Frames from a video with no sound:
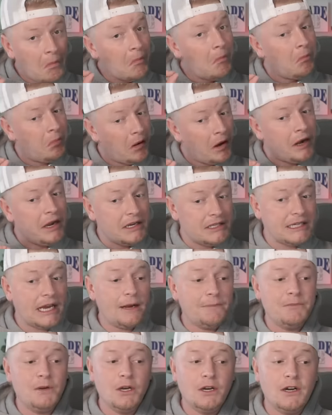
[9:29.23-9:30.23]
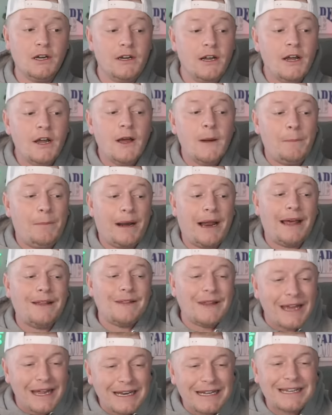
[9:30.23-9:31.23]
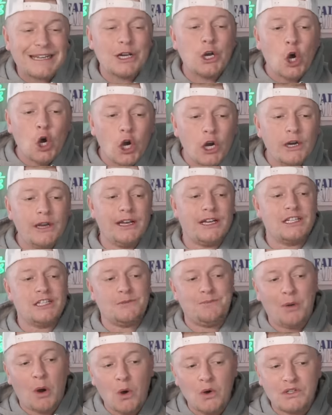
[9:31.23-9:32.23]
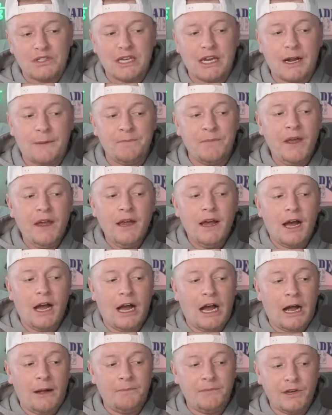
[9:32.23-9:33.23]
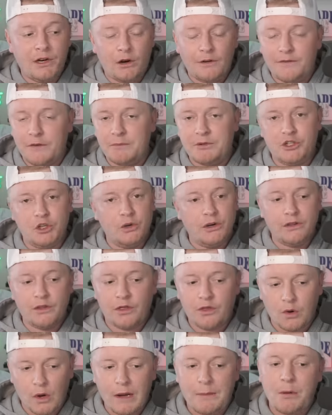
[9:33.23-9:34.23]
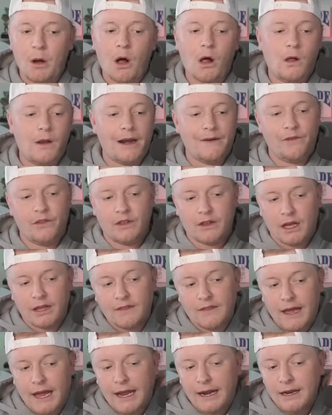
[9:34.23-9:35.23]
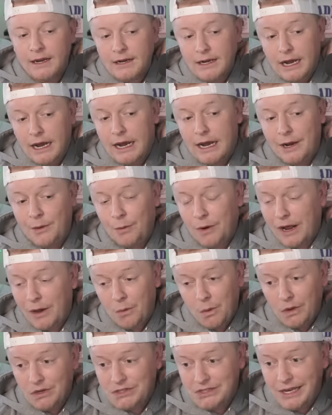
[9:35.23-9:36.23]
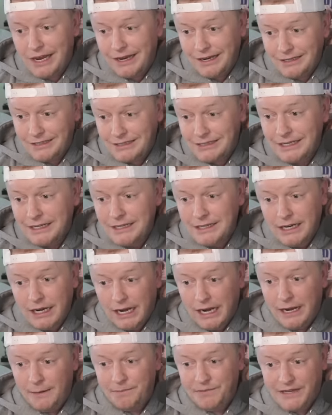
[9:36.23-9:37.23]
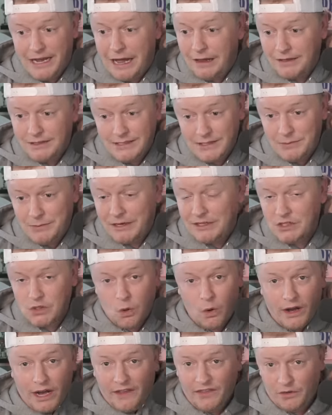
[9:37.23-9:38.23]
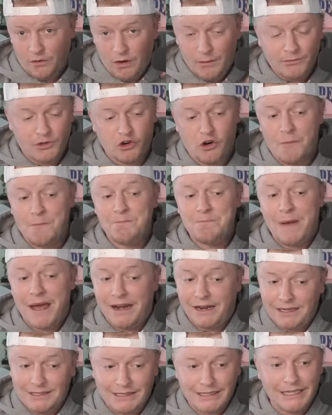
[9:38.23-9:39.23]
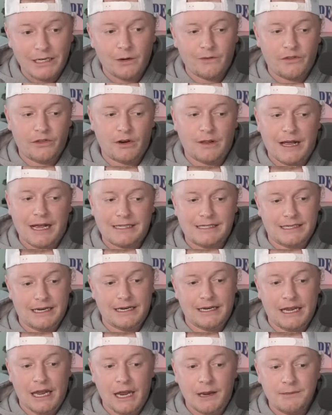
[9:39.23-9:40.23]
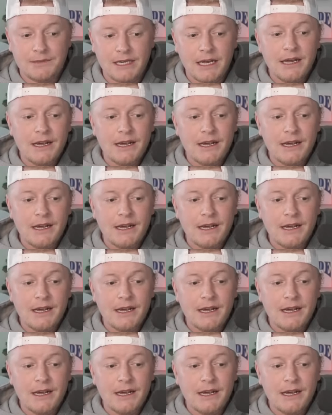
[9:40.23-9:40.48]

pretty damn good, but Atlanta could expose them, um, you know, from shooting the three ball and everything like that. Uh, what I will say is um, Dallas has been scoring at the rim tremendously over their last 10 games.